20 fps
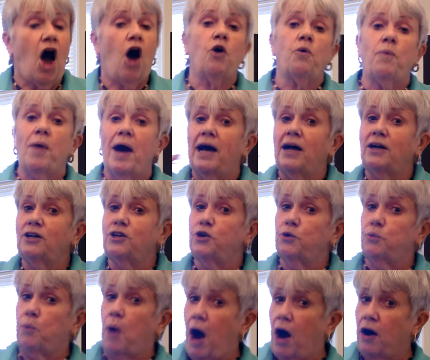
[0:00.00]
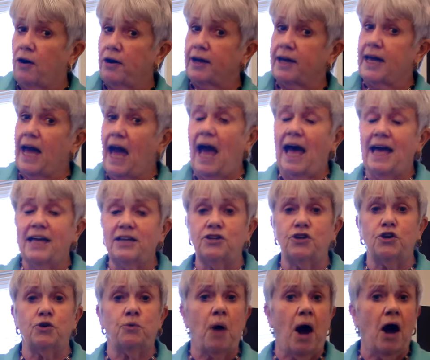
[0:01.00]
Oh, well, you walk
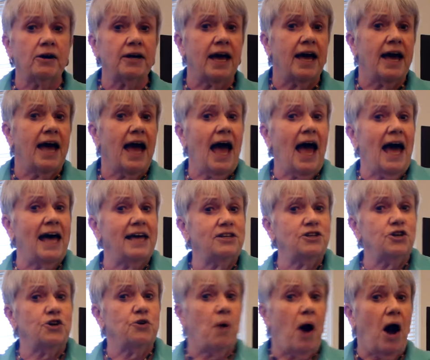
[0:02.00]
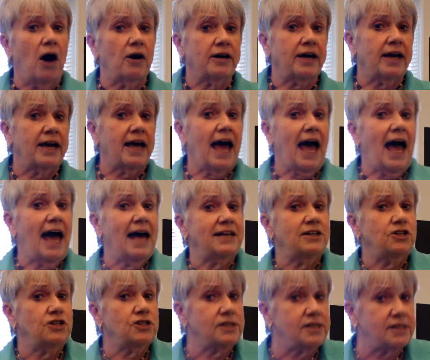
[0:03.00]
and you walk and you walk
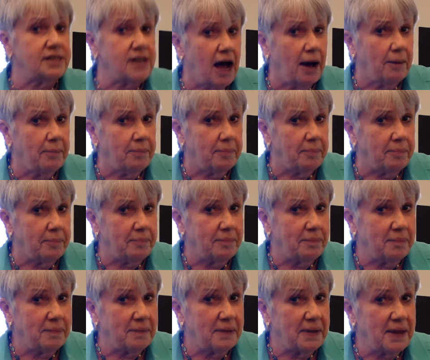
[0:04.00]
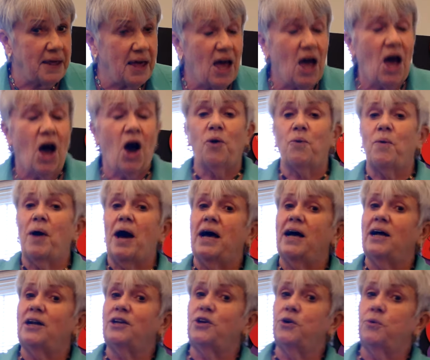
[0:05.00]
and you stop. Oh,
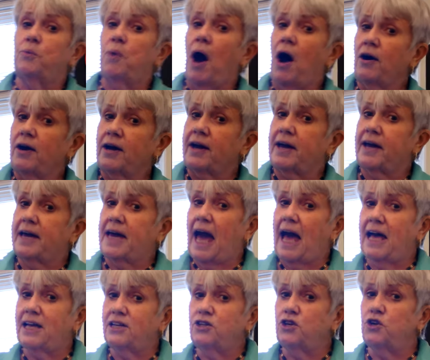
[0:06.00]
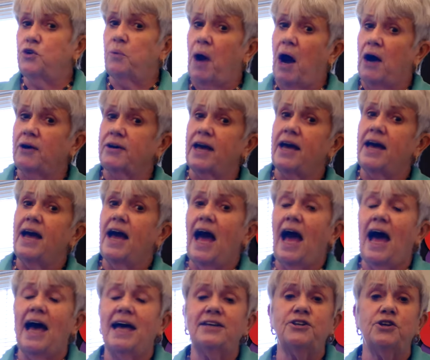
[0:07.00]
well, you walk and you walk
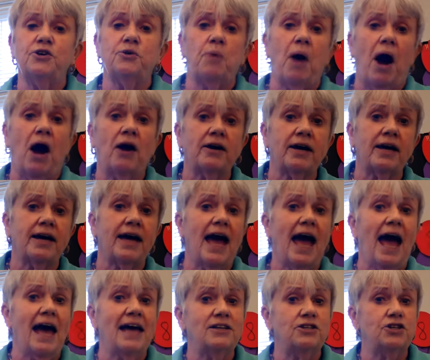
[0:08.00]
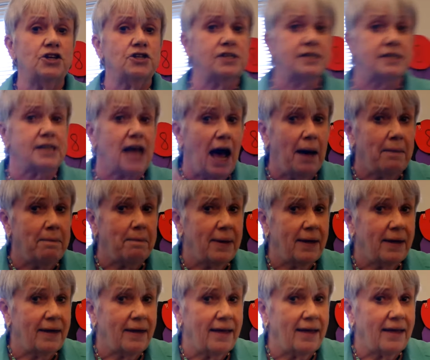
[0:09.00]
and you walk and you stop.
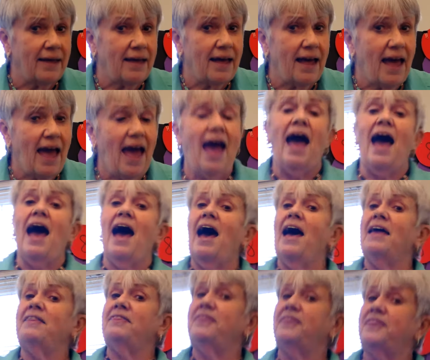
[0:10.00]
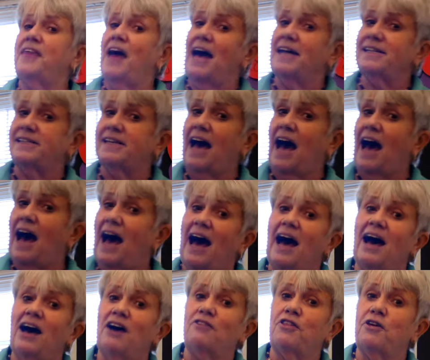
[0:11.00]
And that's
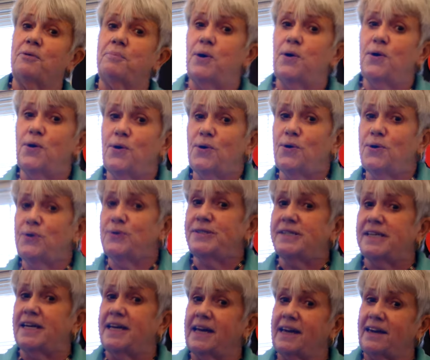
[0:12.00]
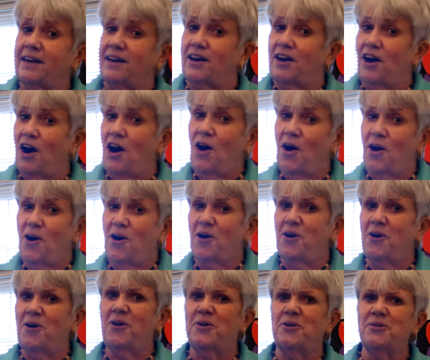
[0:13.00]
how the music
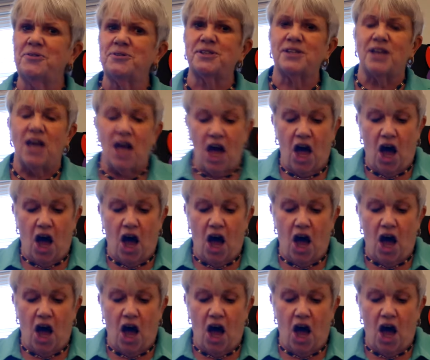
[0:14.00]
goes.